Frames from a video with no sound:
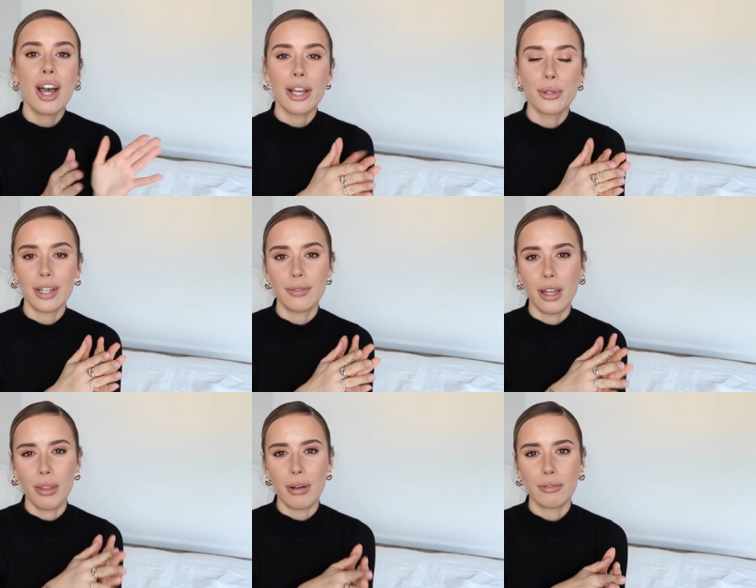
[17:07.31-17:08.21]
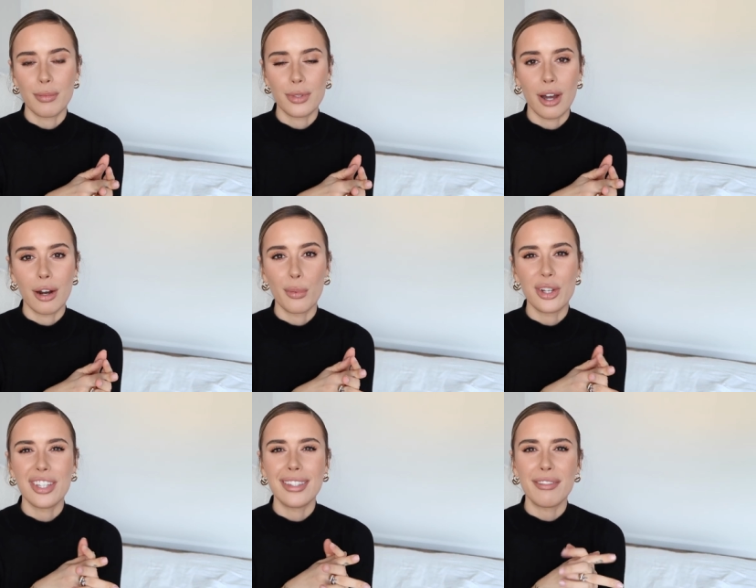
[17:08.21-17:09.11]
I also have another one from Zara,
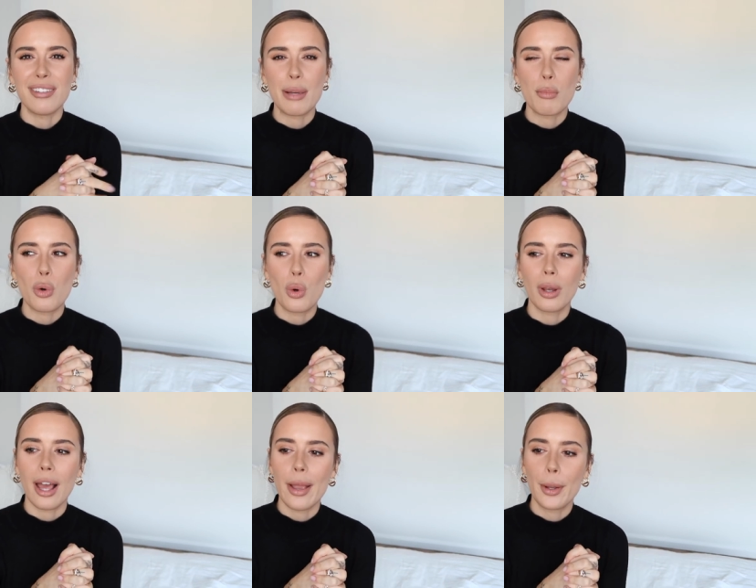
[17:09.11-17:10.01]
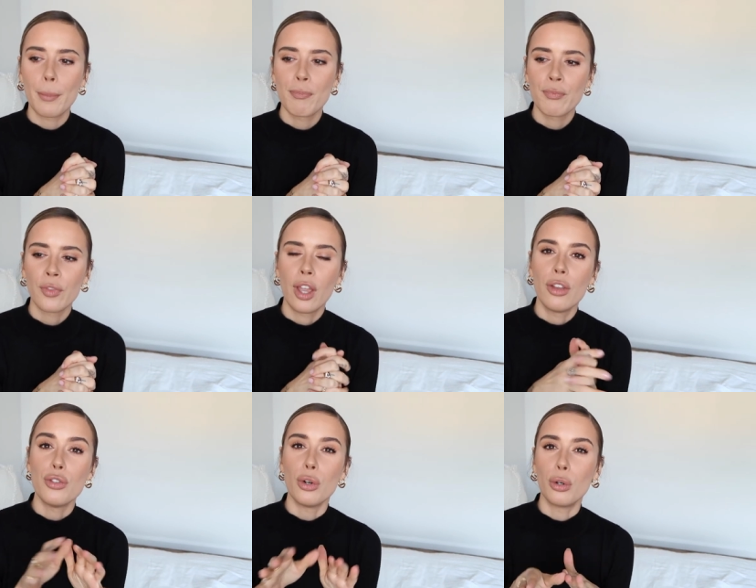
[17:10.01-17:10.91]
which is definitely more like
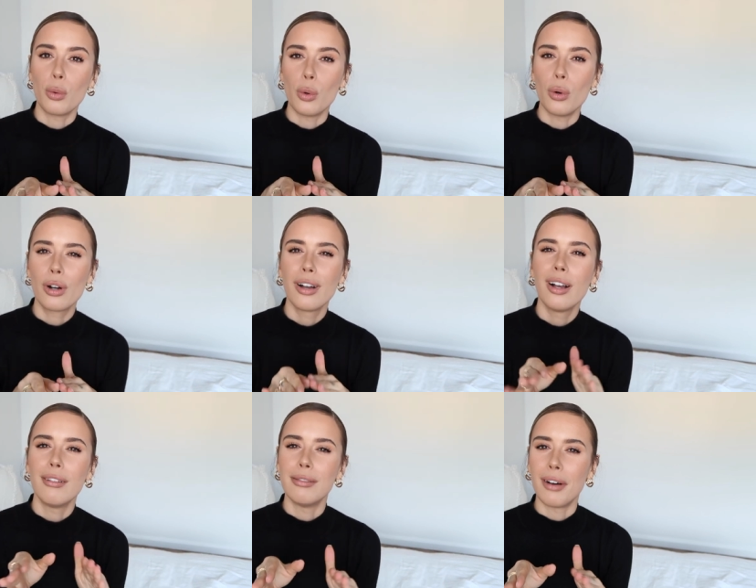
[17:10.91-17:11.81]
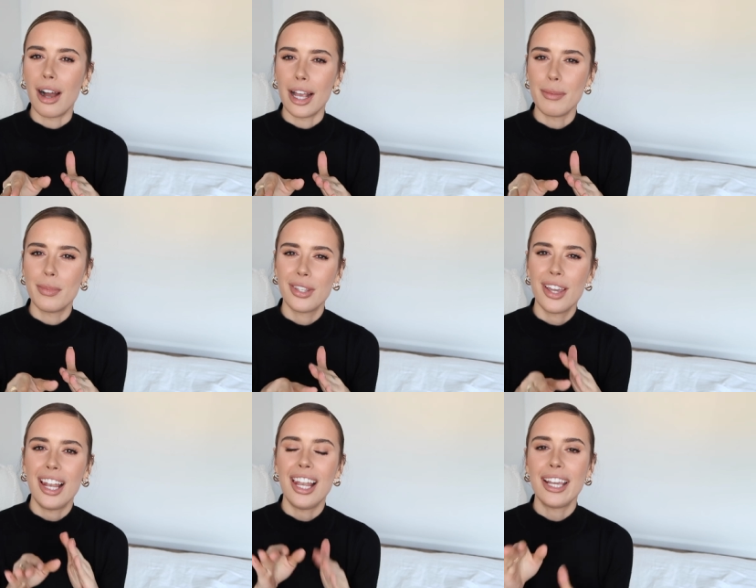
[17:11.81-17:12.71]
dog walk vibes,
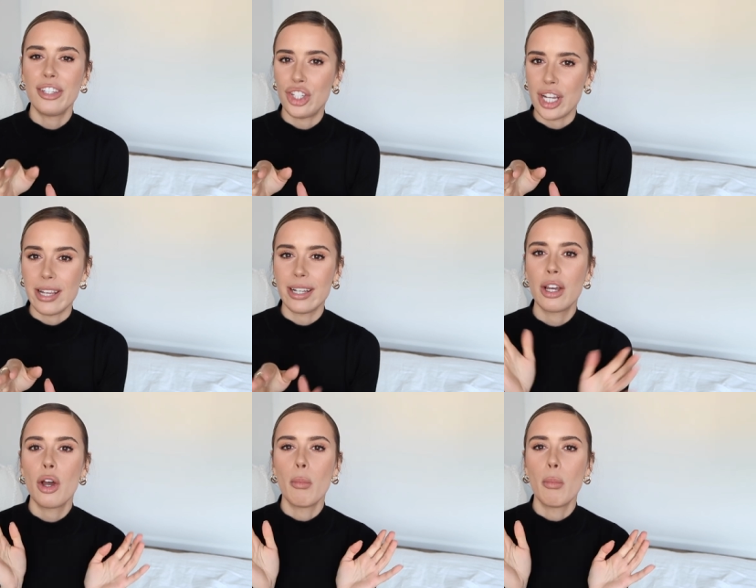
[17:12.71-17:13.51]
less chic,